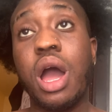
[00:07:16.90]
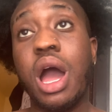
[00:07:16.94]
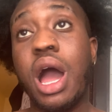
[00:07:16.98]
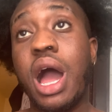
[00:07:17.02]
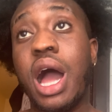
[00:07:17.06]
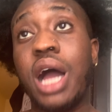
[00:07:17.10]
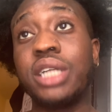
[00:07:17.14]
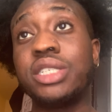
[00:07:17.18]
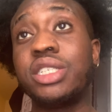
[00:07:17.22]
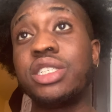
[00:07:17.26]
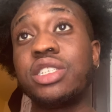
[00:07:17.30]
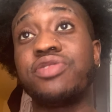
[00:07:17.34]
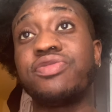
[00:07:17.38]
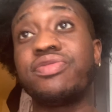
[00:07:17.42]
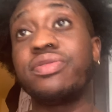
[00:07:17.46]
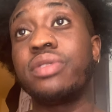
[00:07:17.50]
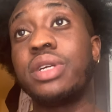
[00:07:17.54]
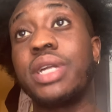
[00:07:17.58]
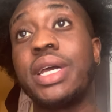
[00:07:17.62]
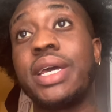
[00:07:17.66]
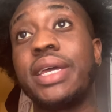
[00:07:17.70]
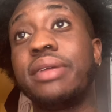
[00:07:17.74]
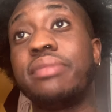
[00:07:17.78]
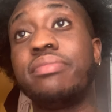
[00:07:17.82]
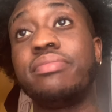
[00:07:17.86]
I just feel
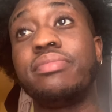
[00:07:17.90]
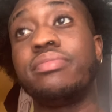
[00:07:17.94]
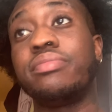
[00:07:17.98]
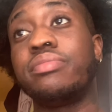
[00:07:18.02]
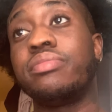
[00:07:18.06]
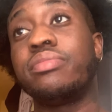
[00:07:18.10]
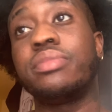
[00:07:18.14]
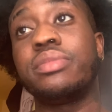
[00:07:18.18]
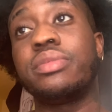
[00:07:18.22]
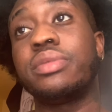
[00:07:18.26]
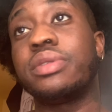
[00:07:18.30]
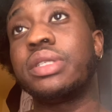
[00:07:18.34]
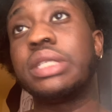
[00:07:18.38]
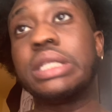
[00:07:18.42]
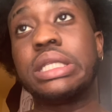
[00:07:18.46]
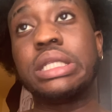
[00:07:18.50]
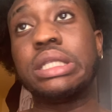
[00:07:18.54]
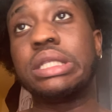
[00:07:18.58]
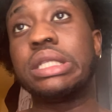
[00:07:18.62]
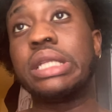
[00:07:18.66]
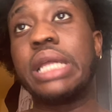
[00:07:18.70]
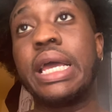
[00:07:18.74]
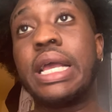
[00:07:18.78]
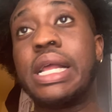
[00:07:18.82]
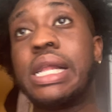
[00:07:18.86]
like
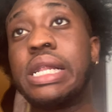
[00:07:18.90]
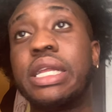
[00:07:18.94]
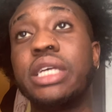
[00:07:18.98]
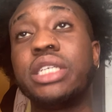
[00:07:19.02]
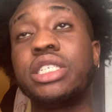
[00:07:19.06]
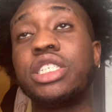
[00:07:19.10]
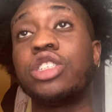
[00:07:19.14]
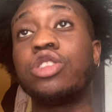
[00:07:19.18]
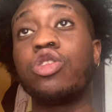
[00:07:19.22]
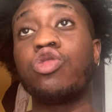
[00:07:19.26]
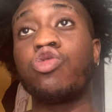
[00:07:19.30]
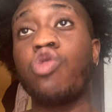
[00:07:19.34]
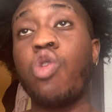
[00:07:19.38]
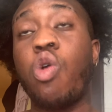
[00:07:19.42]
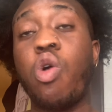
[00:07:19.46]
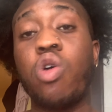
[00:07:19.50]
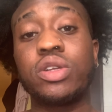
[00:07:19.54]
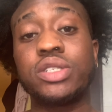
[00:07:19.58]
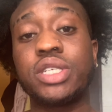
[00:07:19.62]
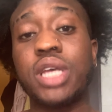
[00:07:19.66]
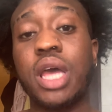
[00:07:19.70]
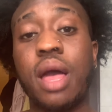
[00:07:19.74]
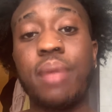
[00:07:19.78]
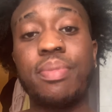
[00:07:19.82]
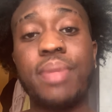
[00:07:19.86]
like this is the wrong
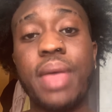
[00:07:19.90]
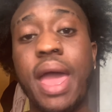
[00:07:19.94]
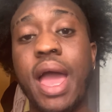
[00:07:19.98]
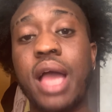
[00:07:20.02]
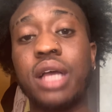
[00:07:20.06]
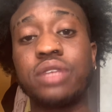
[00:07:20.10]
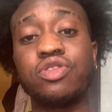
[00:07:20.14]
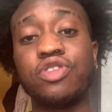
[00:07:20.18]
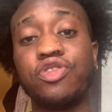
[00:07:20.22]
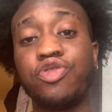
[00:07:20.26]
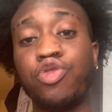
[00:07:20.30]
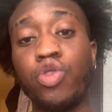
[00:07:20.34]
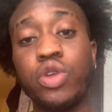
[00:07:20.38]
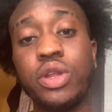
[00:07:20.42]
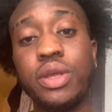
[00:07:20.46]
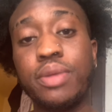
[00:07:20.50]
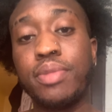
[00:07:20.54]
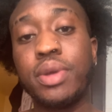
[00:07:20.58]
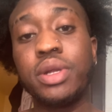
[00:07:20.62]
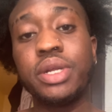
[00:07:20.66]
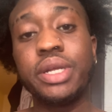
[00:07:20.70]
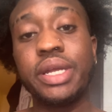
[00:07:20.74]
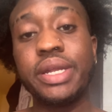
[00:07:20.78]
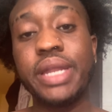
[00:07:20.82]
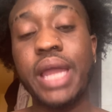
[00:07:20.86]
time to ask for forty
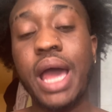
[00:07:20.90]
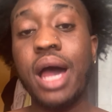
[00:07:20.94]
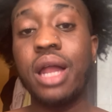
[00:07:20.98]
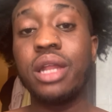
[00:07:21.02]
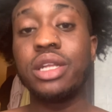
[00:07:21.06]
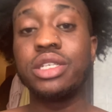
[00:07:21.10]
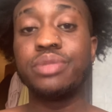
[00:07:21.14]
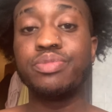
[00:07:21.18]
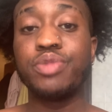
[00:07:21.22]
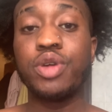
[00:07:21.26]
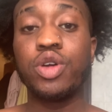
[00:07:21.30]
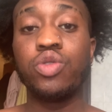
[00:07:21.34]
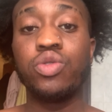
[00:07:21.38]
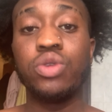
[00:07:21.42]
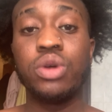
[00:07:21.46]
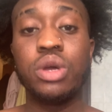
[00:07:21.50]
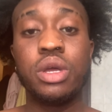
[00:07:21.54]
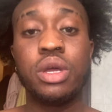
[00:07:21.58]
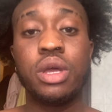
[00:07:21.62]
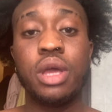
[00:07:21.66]
million dollars, bro.